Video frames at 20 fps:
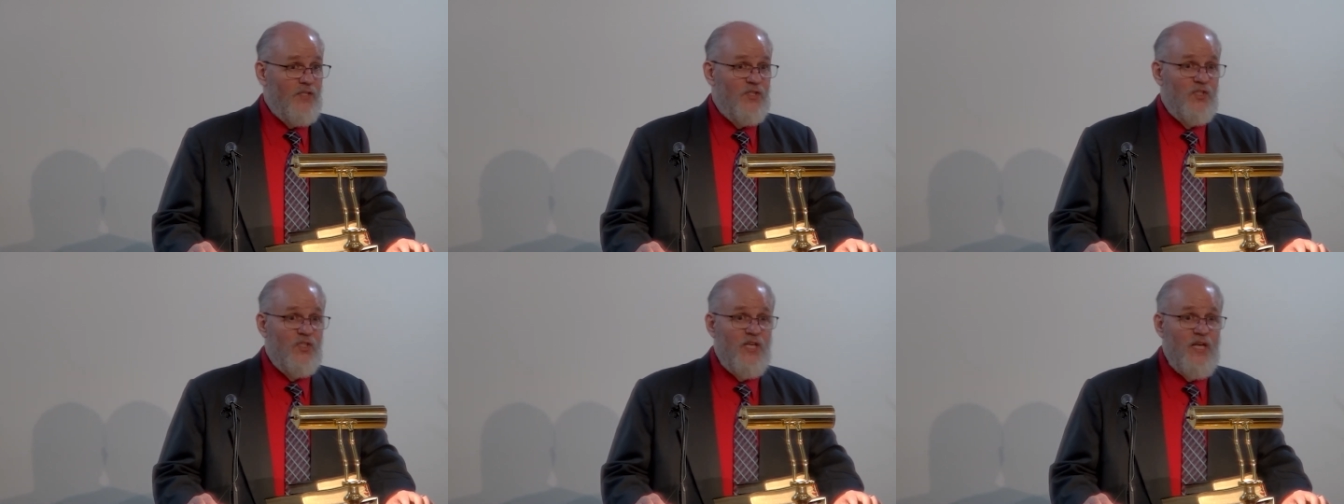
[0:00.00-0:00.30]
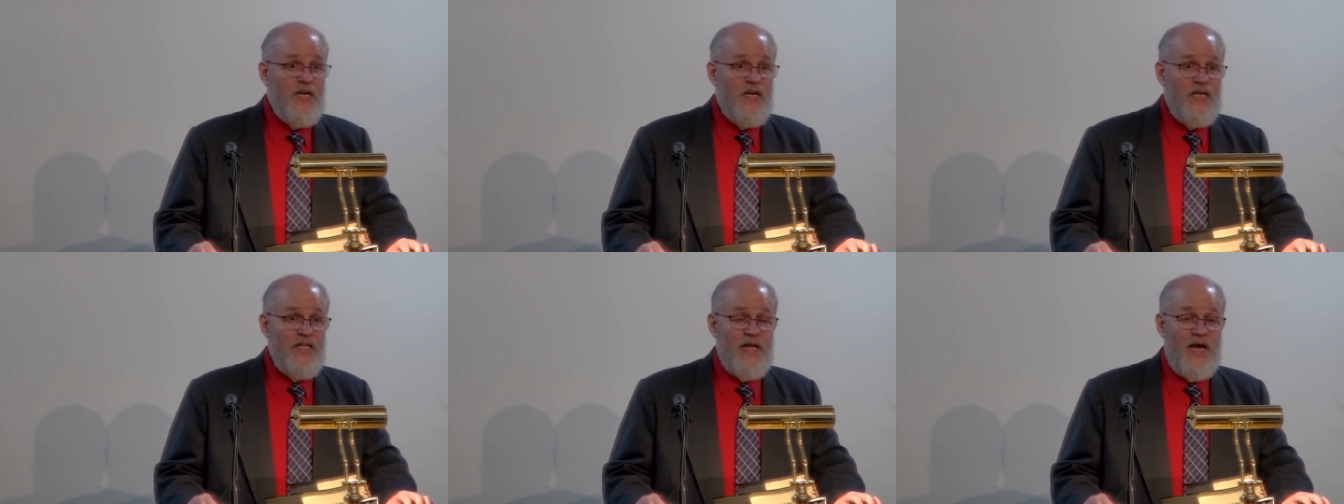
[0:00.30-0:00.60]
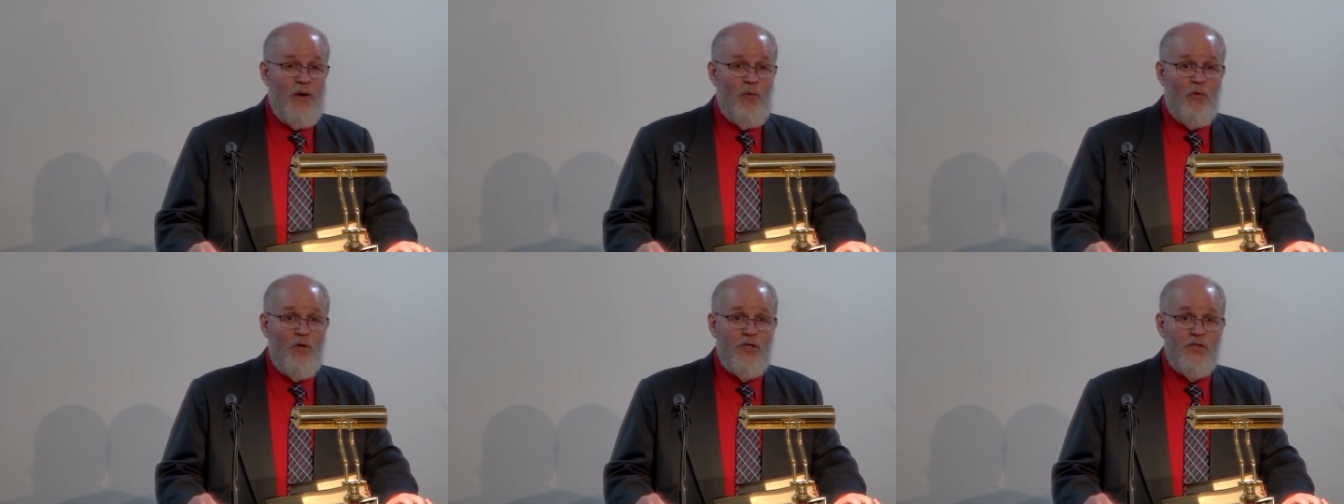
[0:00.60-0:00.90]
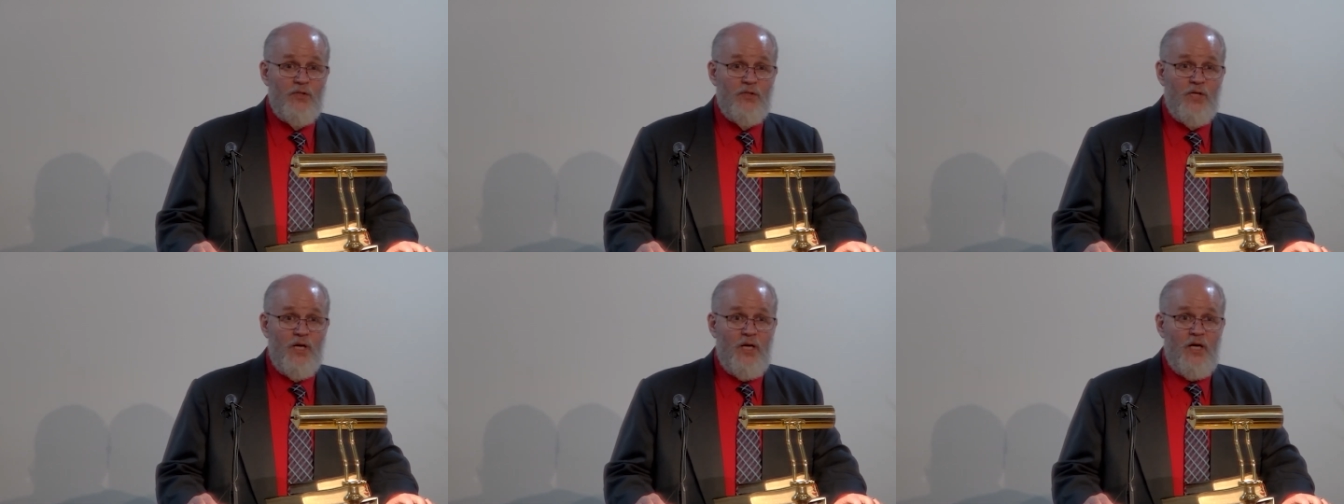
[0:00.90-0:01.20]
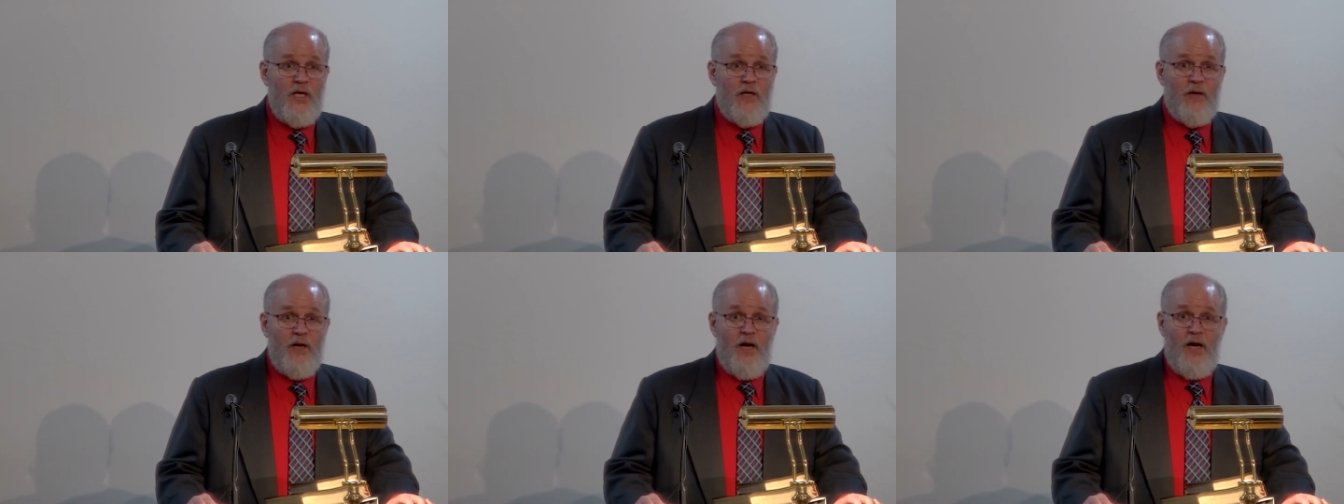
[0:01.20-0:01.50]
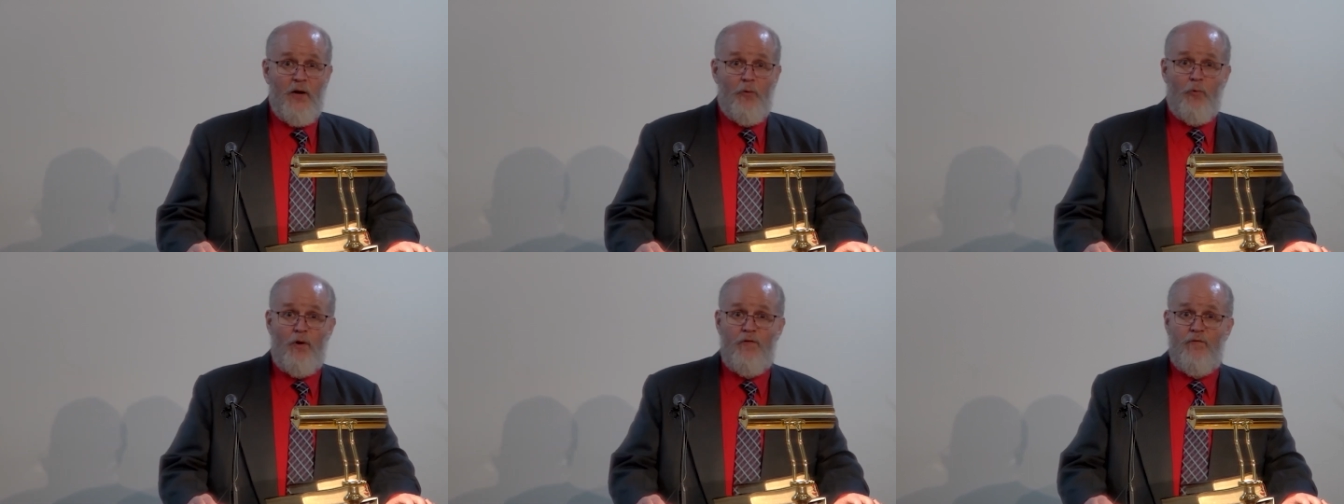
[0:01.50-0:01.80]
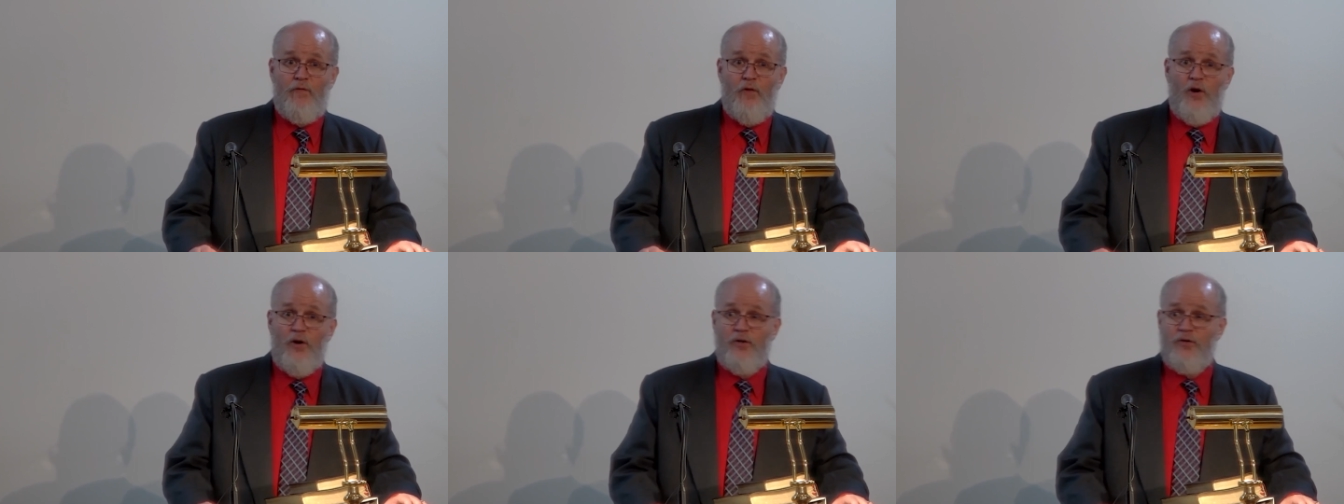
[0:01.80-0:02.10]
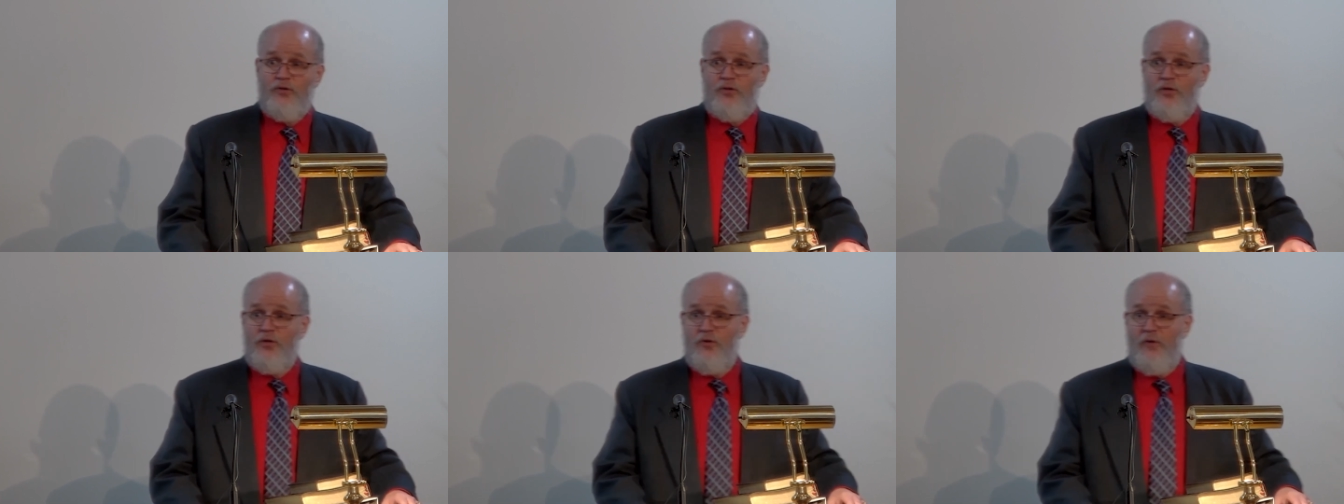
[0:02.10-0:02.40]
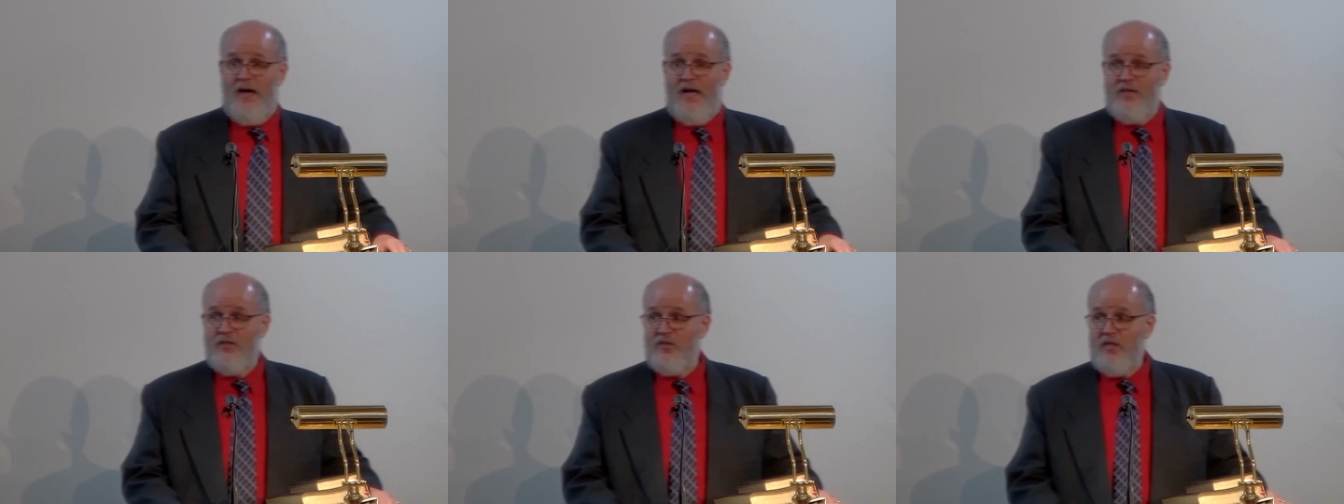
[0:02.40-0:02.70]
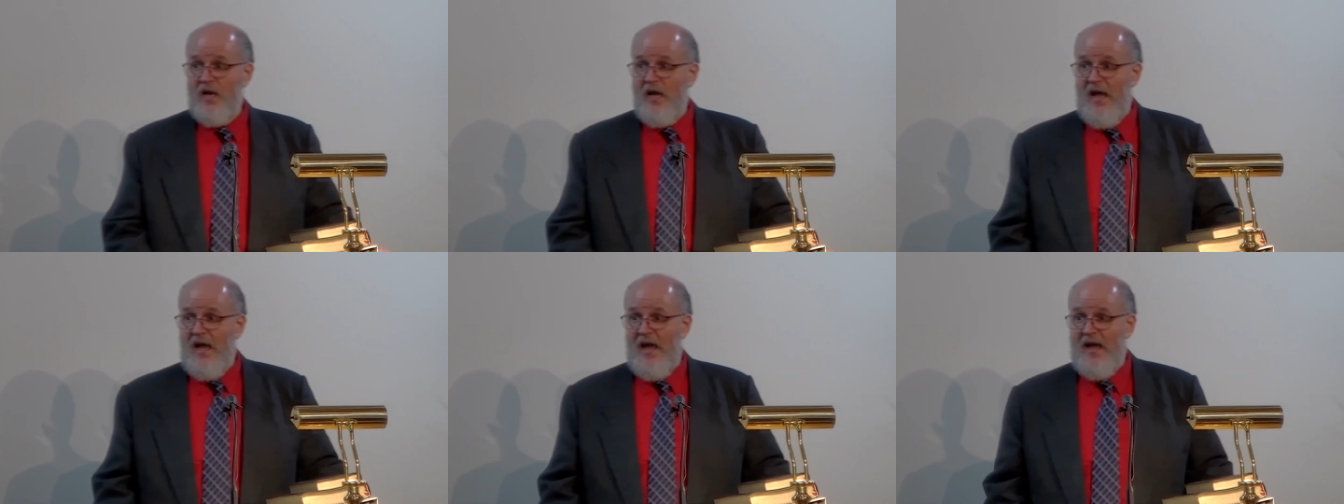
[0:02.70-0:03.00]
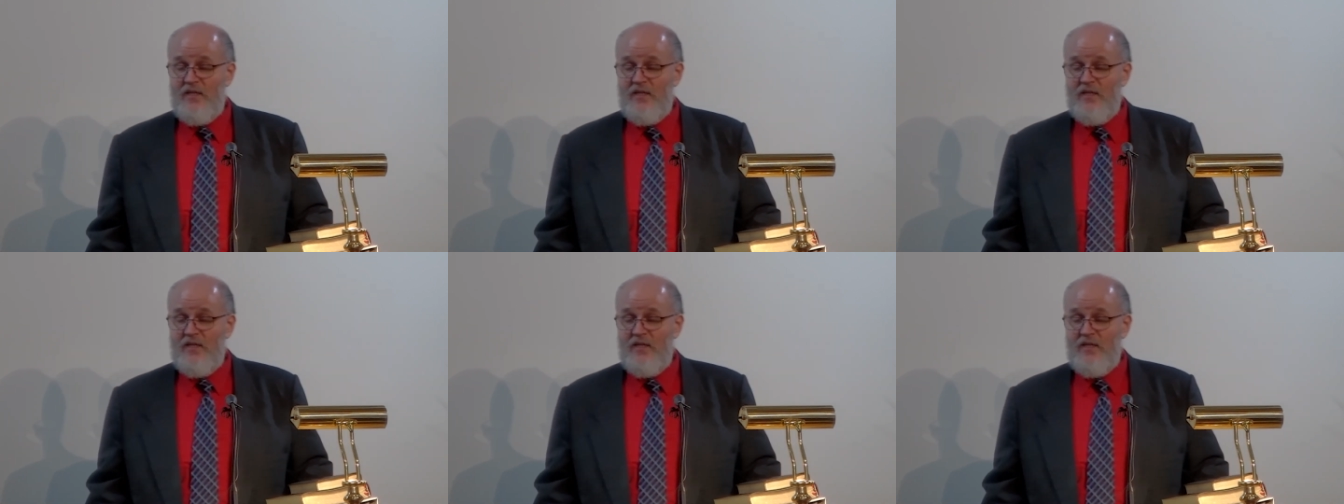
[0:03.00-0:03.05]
a city that was uh, referred to as,